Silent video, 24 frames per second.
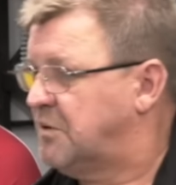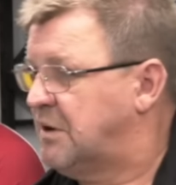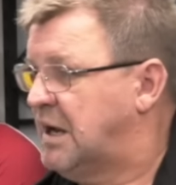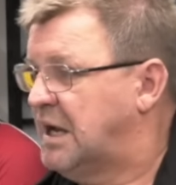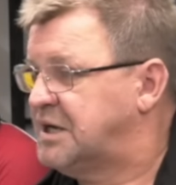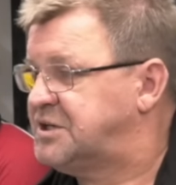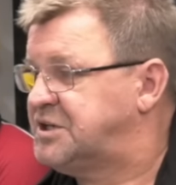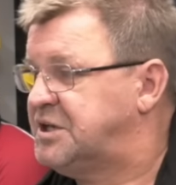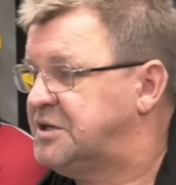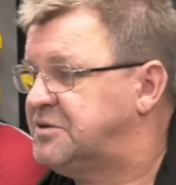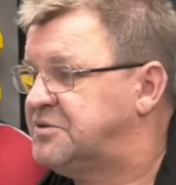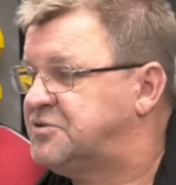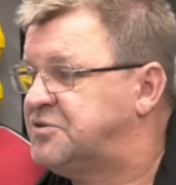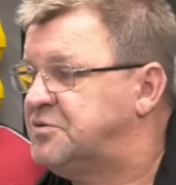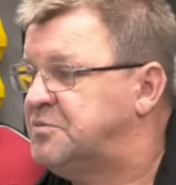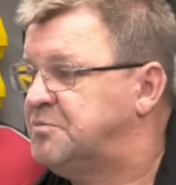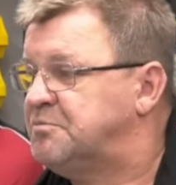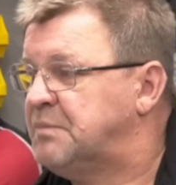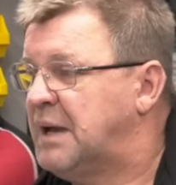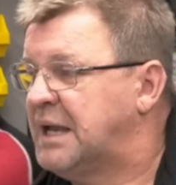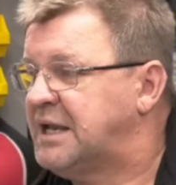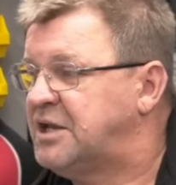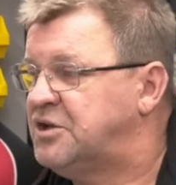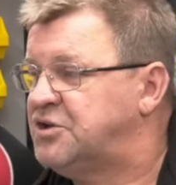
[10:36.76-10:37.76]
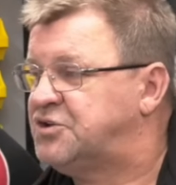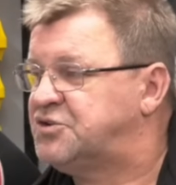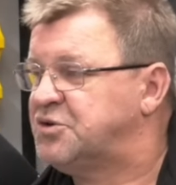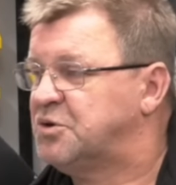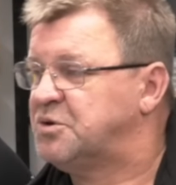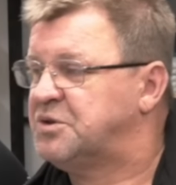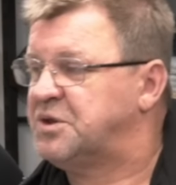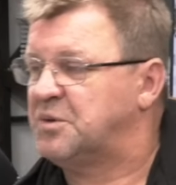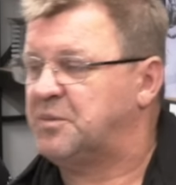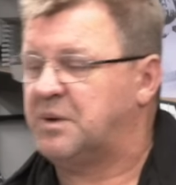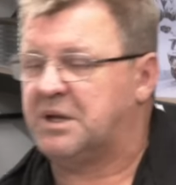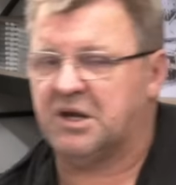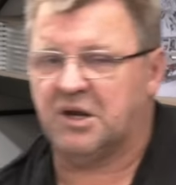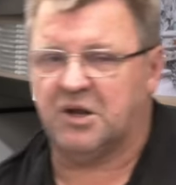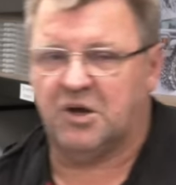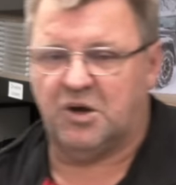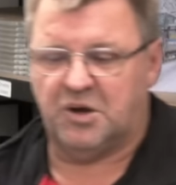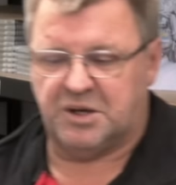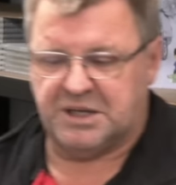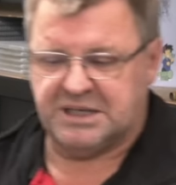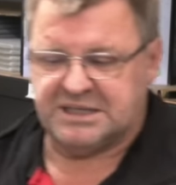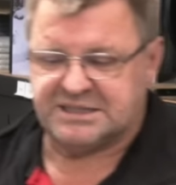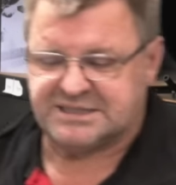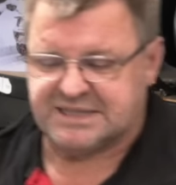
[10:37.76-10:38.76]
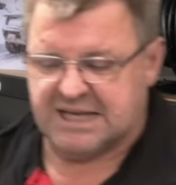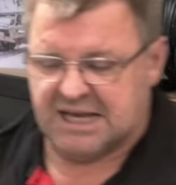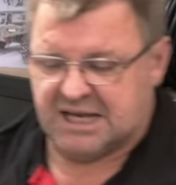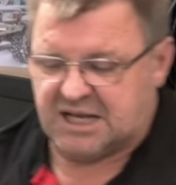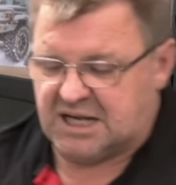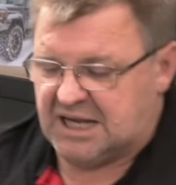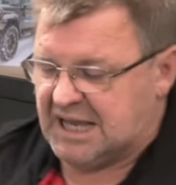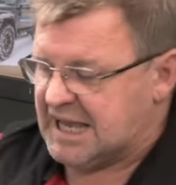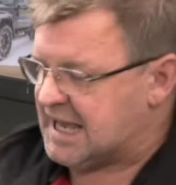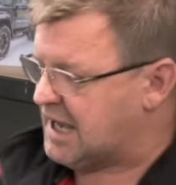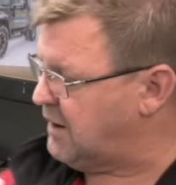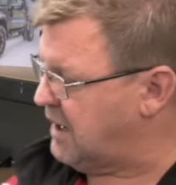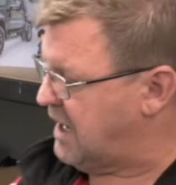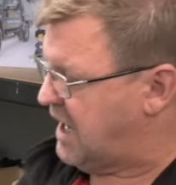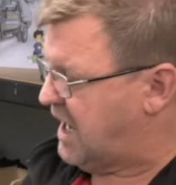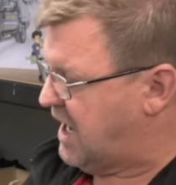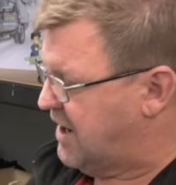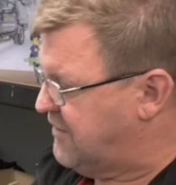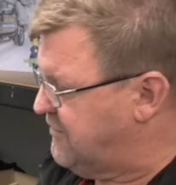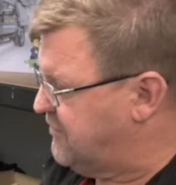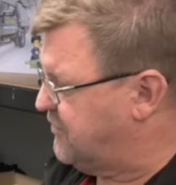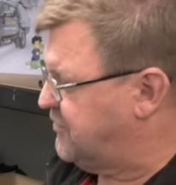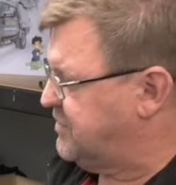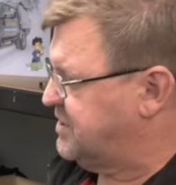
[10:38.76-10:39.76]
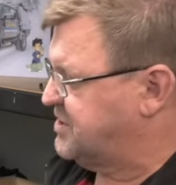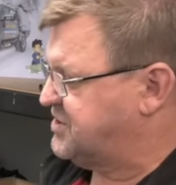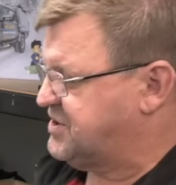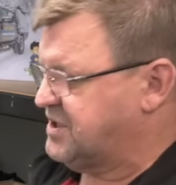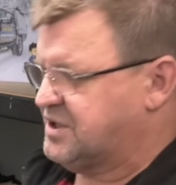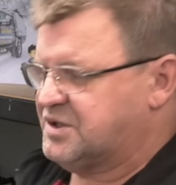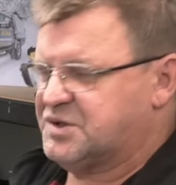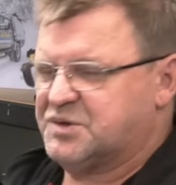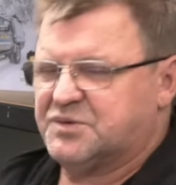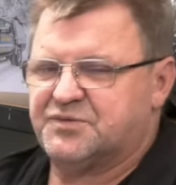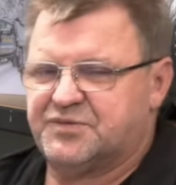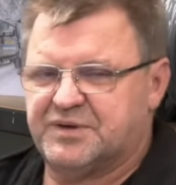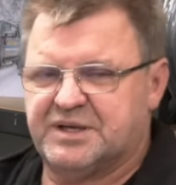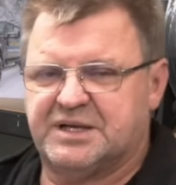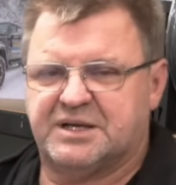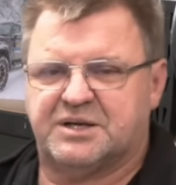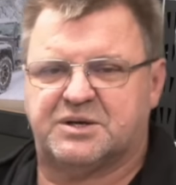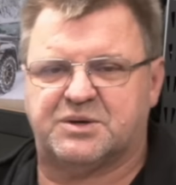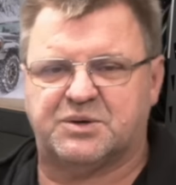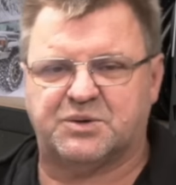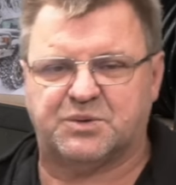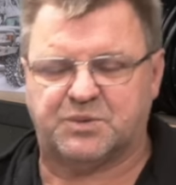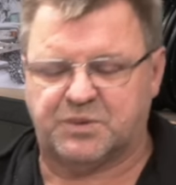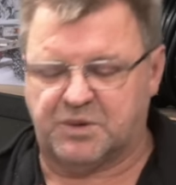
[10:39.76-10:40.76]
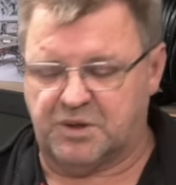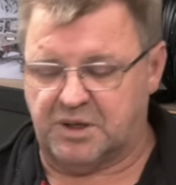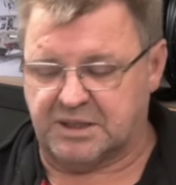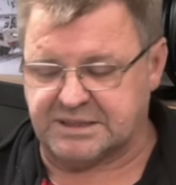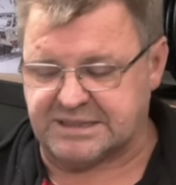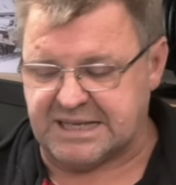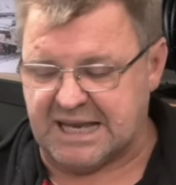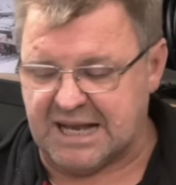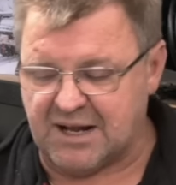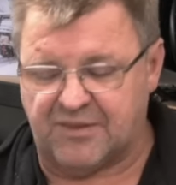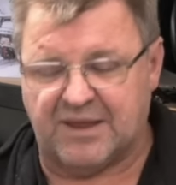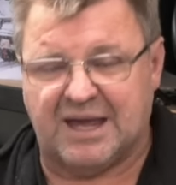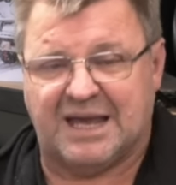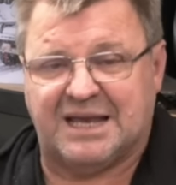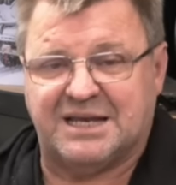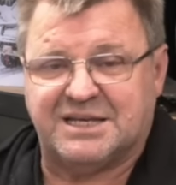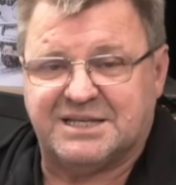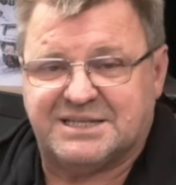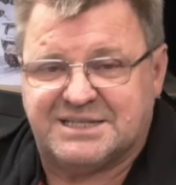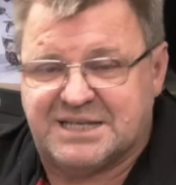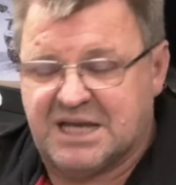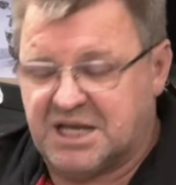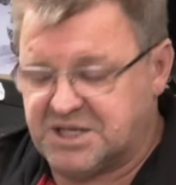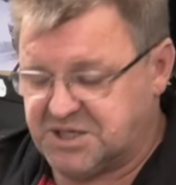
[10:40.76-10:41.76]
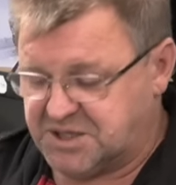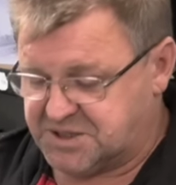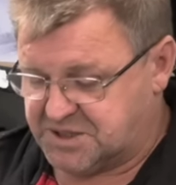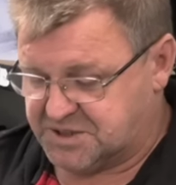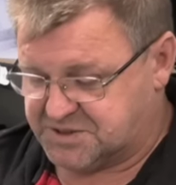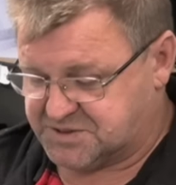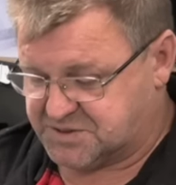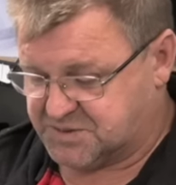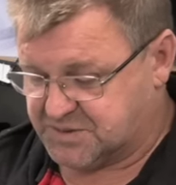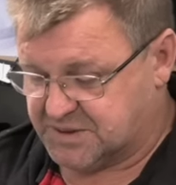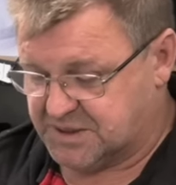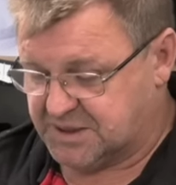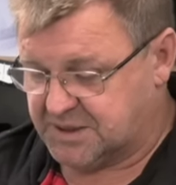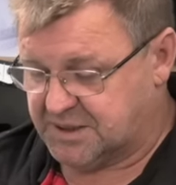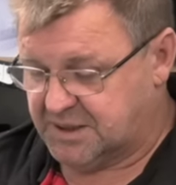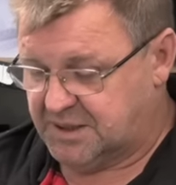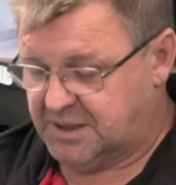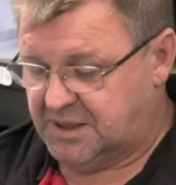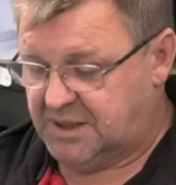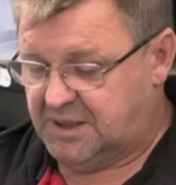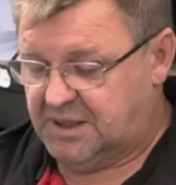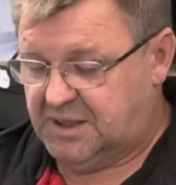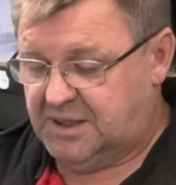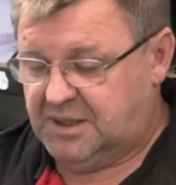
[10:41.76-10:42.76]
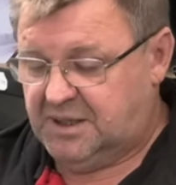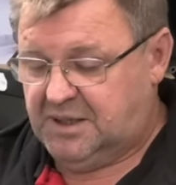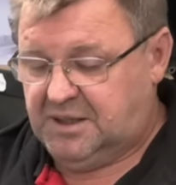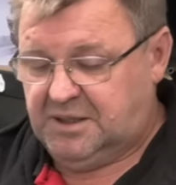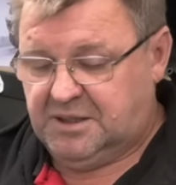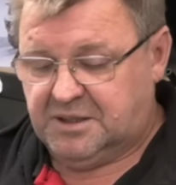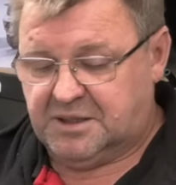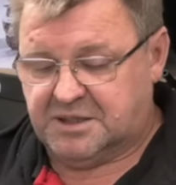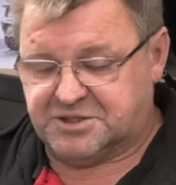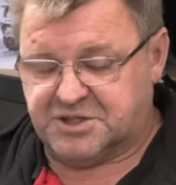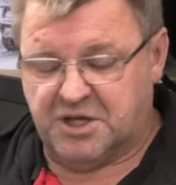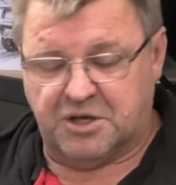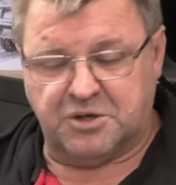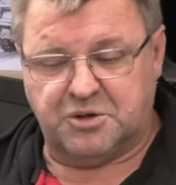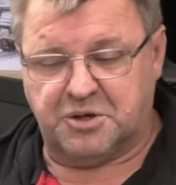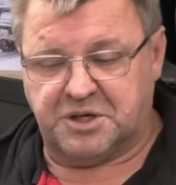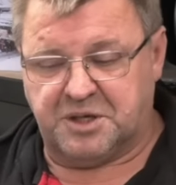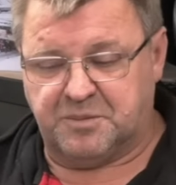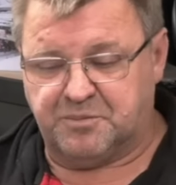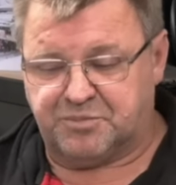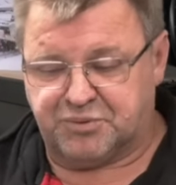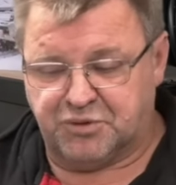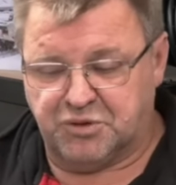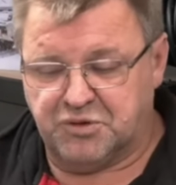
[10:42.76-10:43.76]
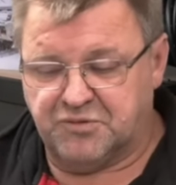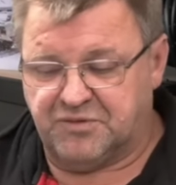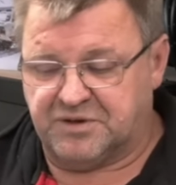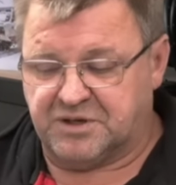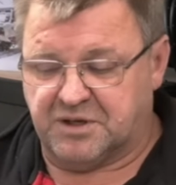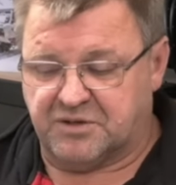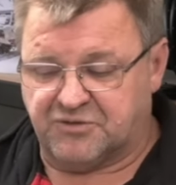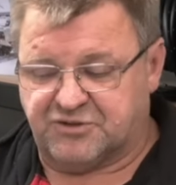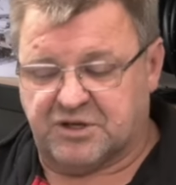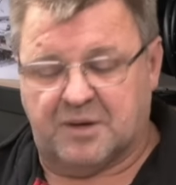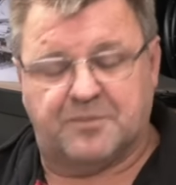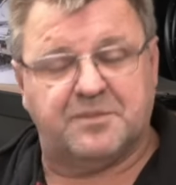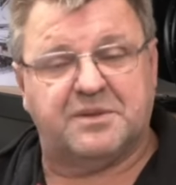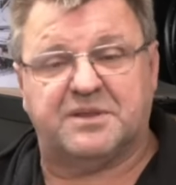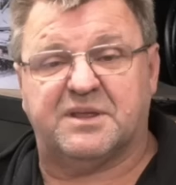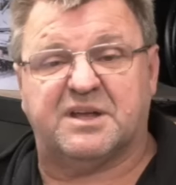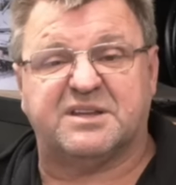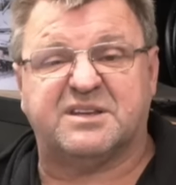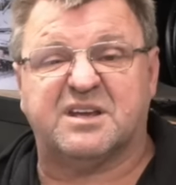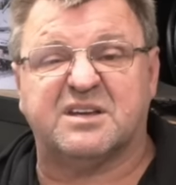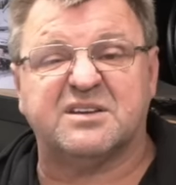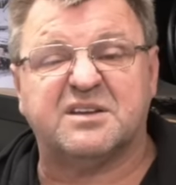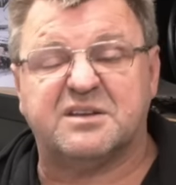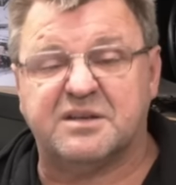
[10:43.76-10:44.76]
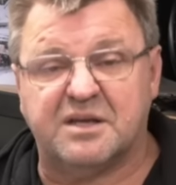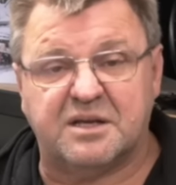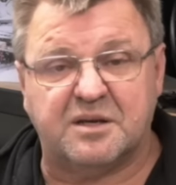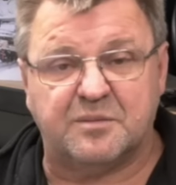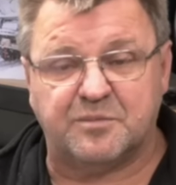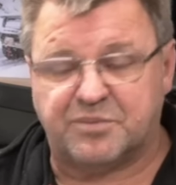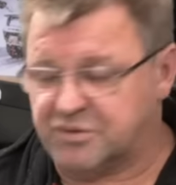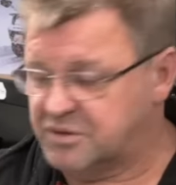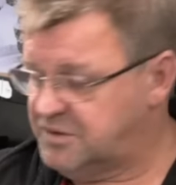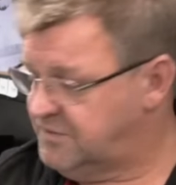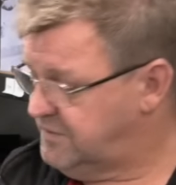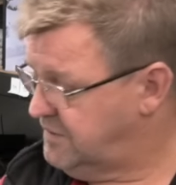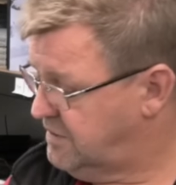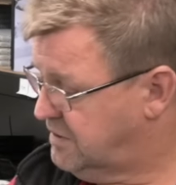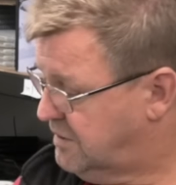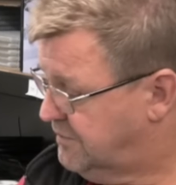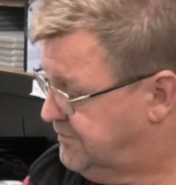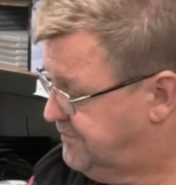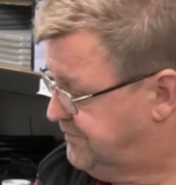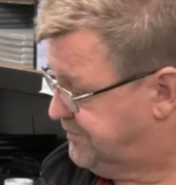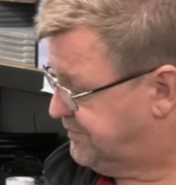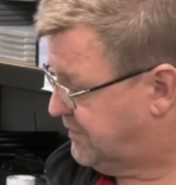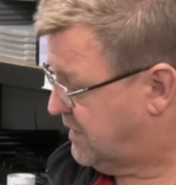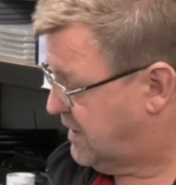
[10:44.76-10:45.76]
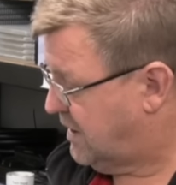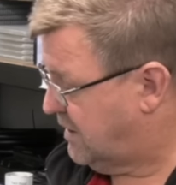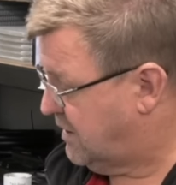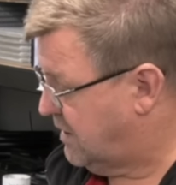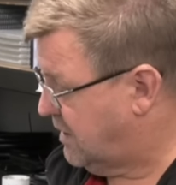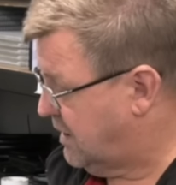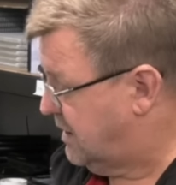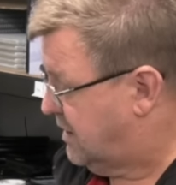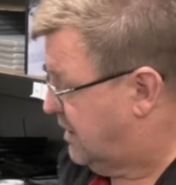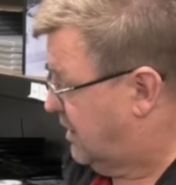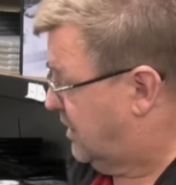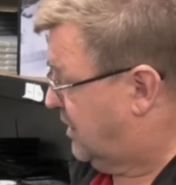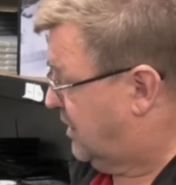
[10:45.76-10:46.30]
actually making sure that we learn exactly how every single vehicle works, how they intended it to work, because no good improving on something that doesn't need improving on. All right,